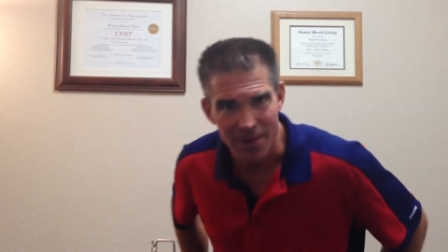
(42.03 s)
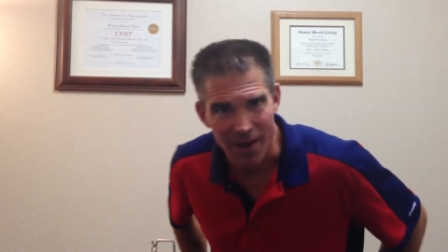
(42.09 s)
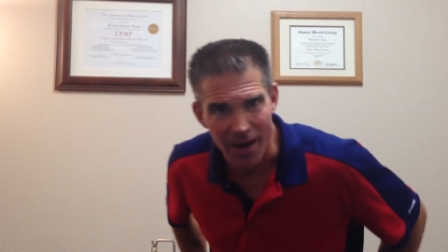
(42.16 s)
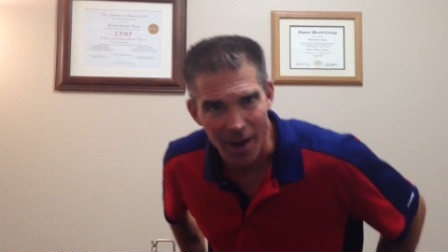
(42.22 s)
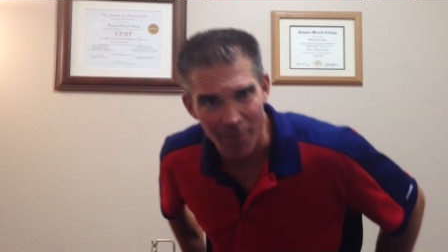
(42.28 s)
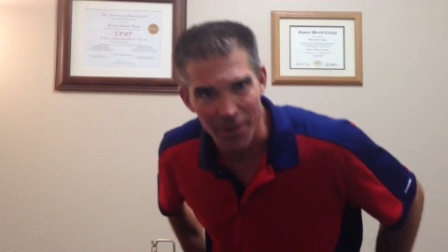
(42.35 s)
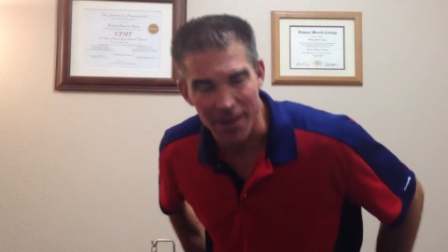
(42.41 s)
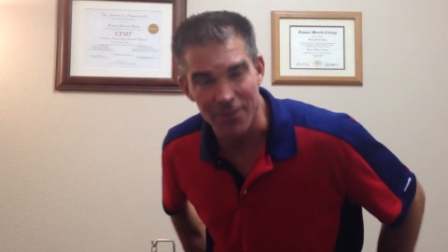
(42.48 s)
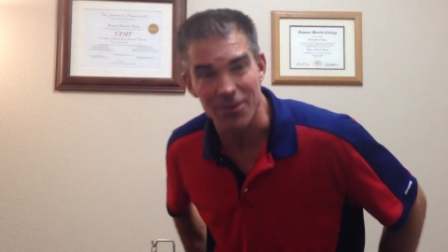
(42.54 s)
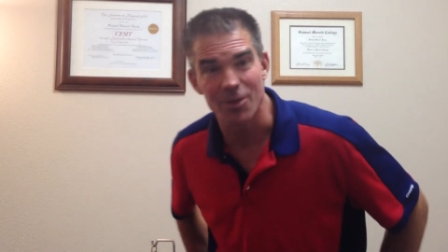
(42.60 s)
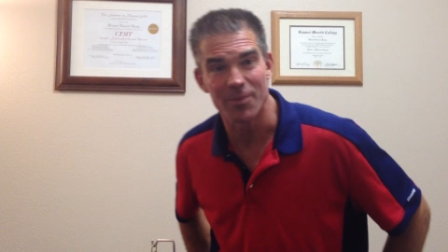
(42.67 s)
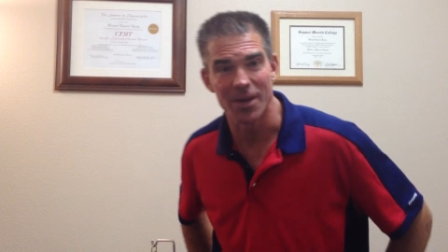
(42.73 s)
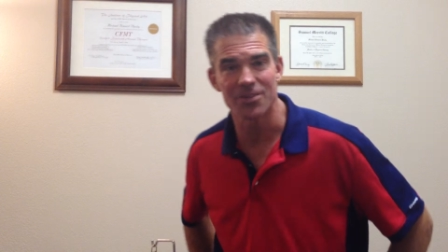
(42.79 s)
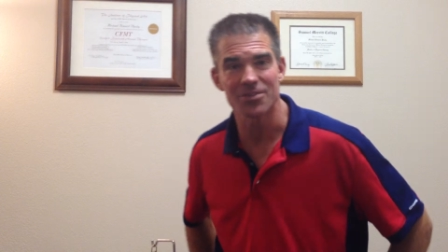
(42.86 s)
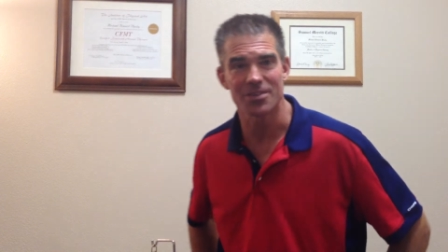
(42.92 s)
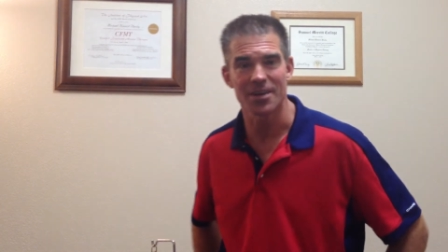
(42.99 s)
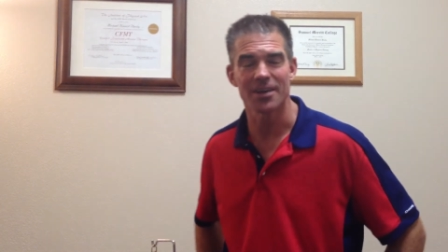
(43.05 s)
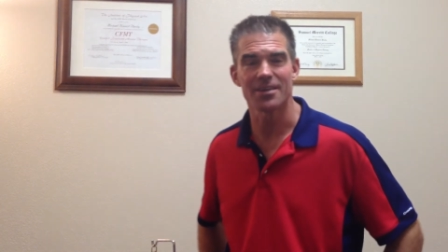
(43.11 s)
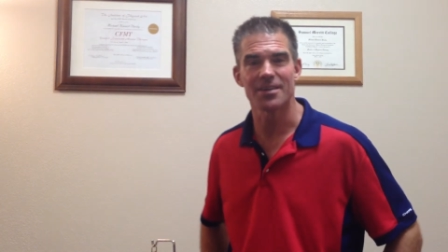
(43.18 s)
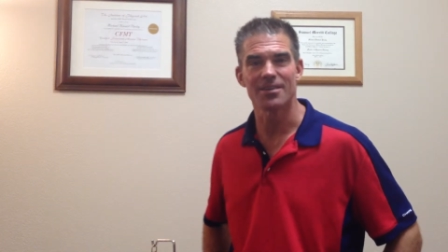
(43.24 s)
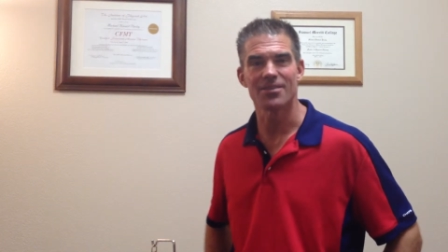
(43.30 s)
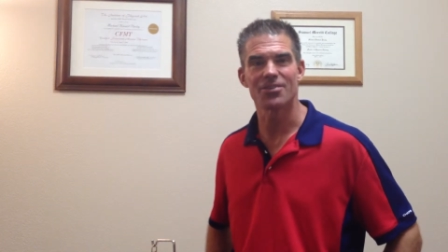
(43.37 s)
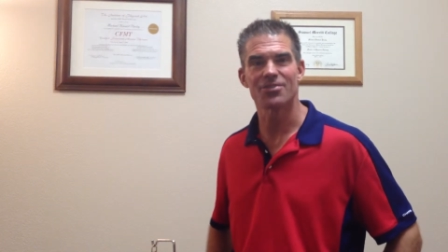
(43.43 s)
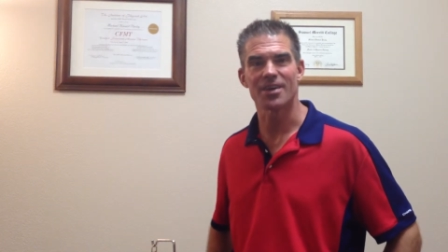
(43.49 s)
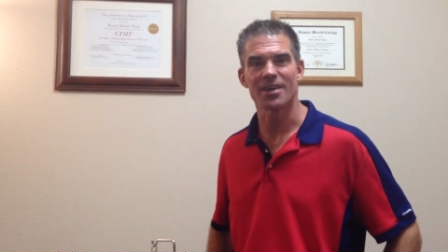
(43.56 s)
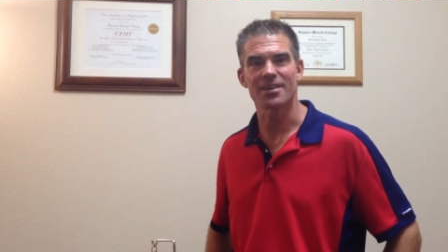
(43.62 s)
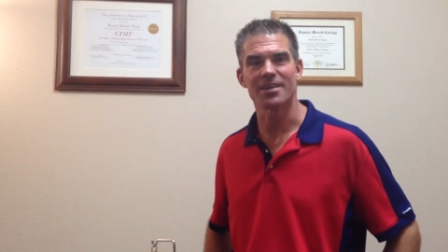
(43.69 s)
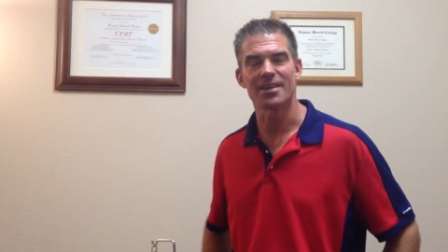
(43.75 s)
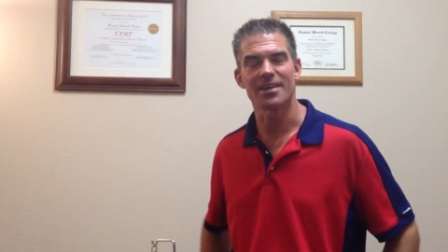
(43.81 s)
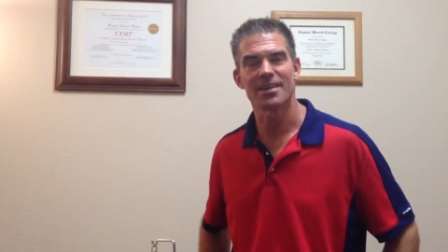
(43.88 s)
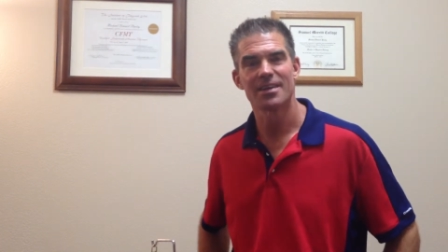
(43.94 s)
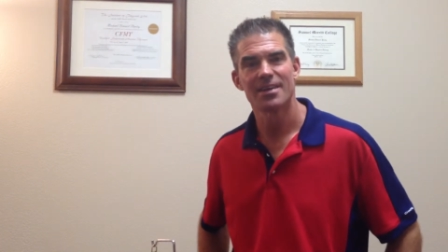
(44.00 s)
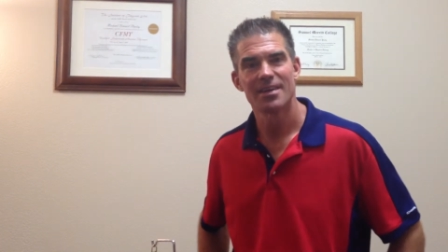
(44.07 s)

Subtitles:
I'll give you the basic idea of this technique.